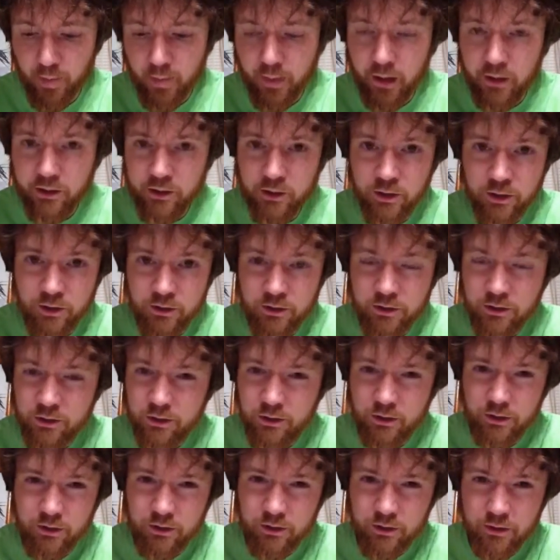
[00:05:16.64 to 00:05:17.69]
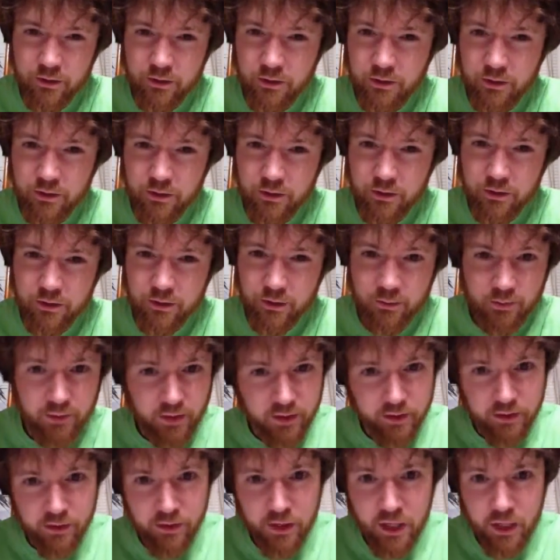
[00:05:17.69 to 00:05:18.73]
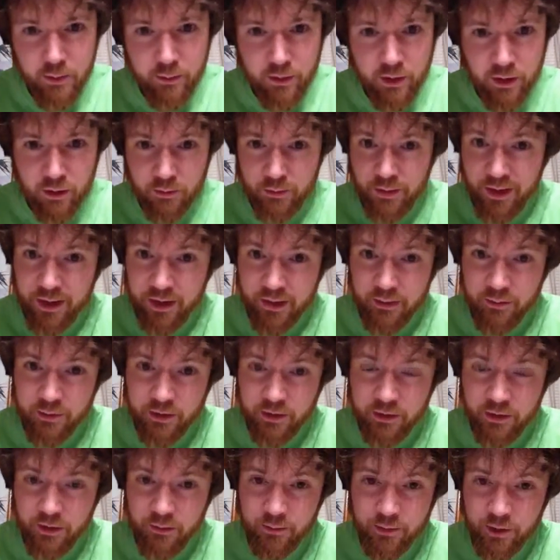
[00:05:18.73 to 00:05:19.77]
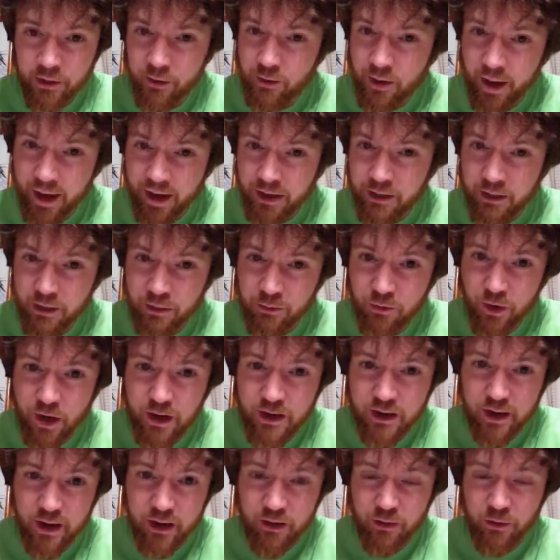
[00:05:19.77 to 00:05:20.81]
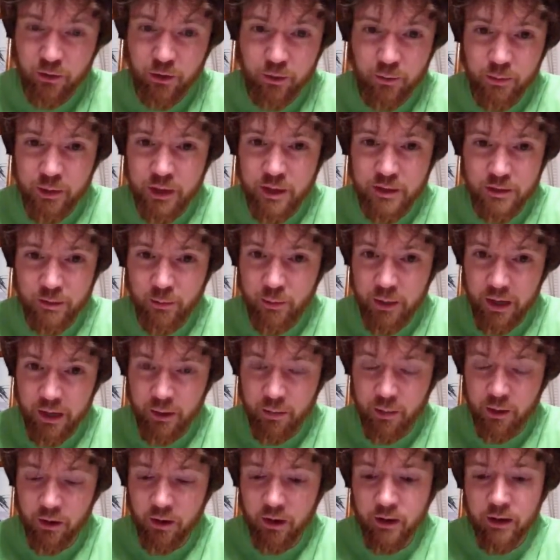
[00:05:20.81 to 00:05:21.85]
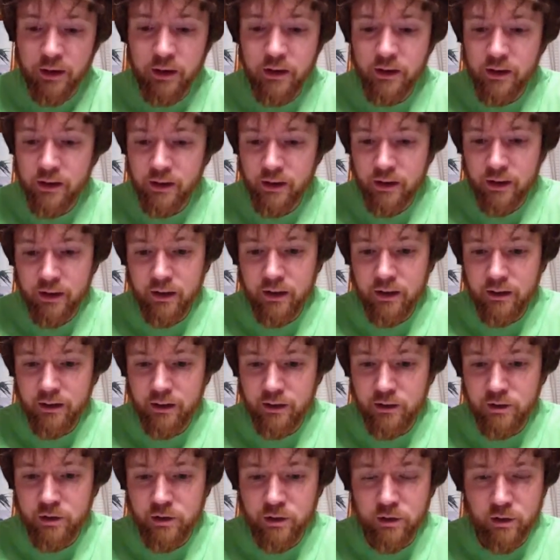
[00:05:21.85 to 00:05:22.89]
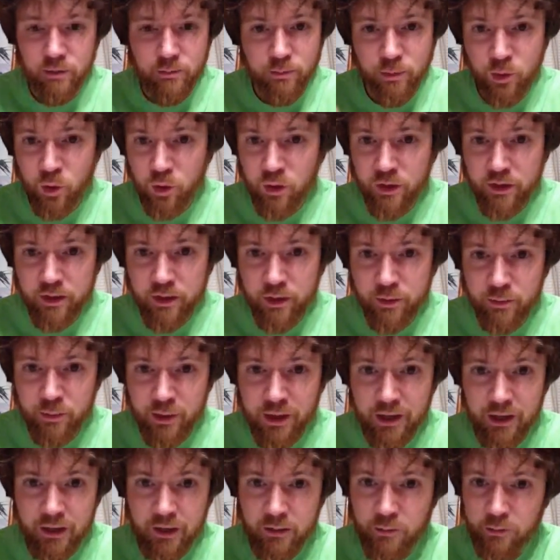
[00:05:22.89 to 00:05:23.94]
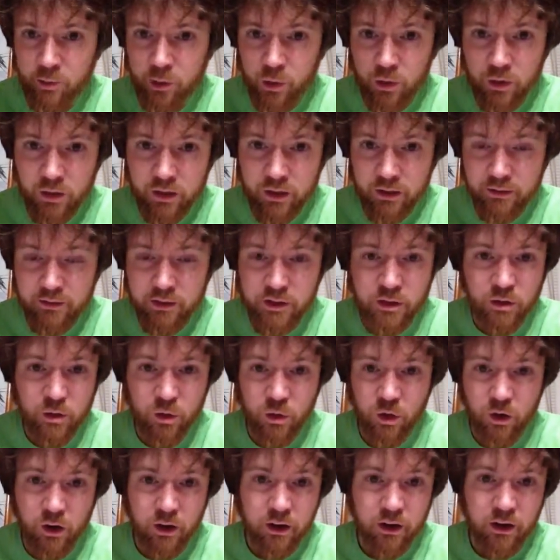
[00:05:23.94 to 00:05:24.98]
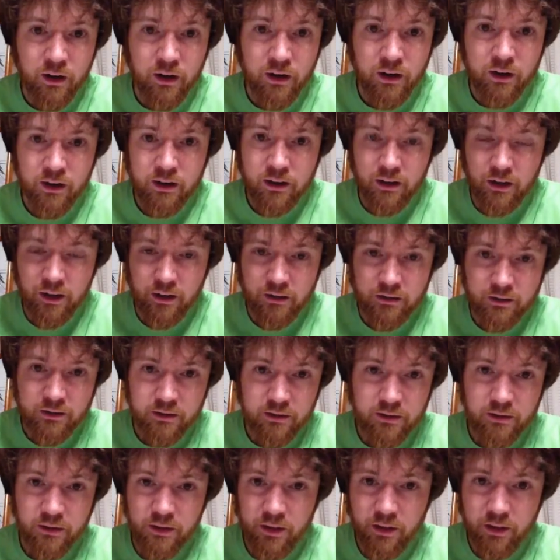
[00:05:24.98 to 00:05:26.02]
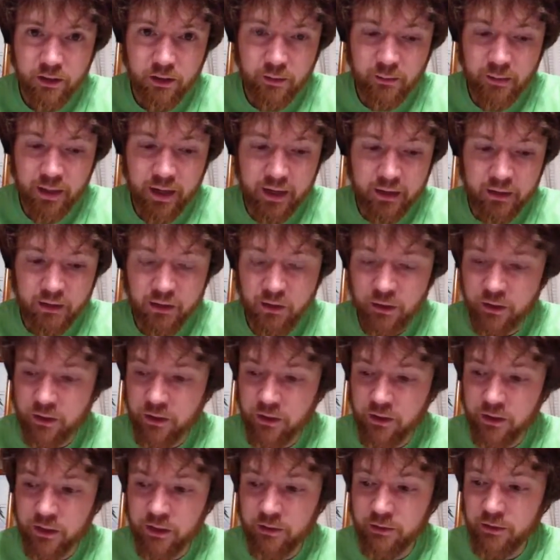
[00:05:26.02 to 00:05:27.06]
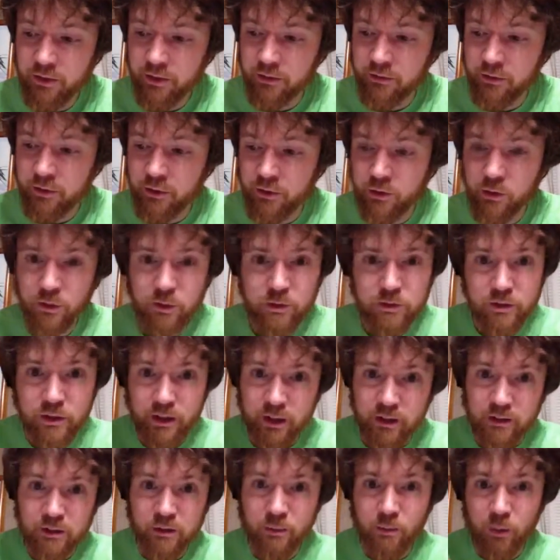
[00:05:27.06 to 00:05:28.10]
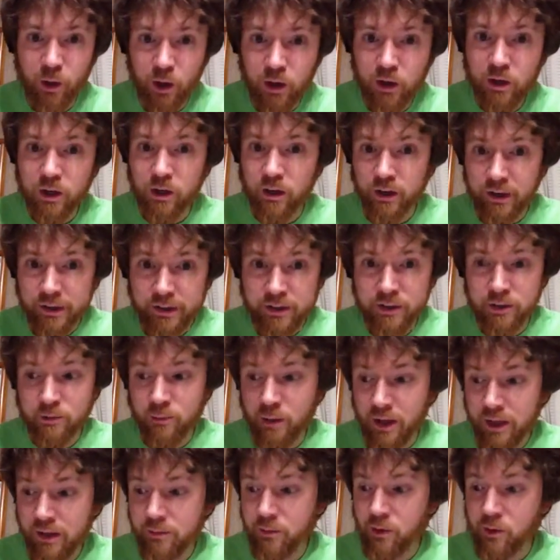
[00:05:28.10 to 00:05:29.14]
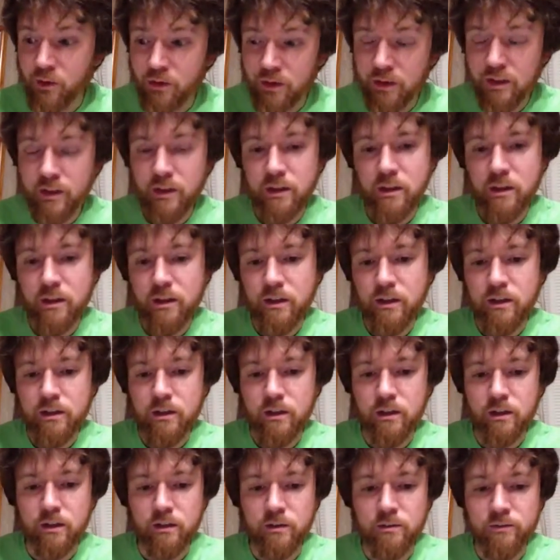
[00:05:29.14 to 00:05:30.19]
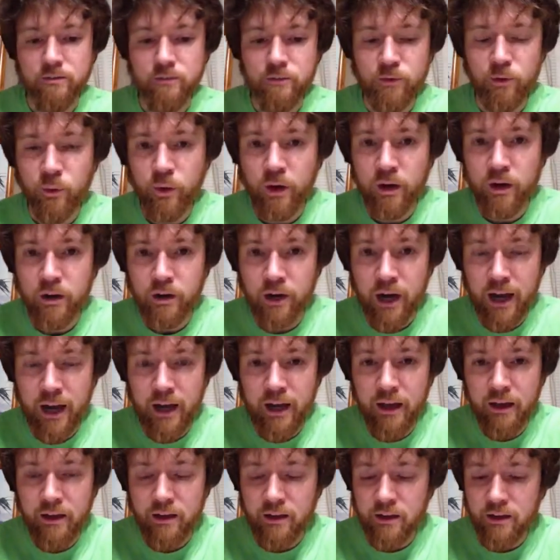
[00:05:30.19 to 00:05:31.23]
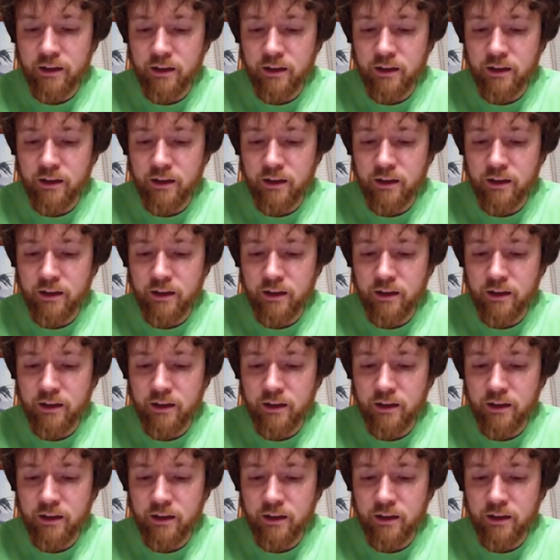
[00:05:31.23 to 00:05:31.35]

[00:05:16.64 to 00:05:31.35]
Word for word: not just something you keep in your mind, but something you actually write down on a piece of paper that you can pull out of your pocket, pull out of a drawer, constantly come back to it, even if you use it as a marker in your Bible um, for where you're at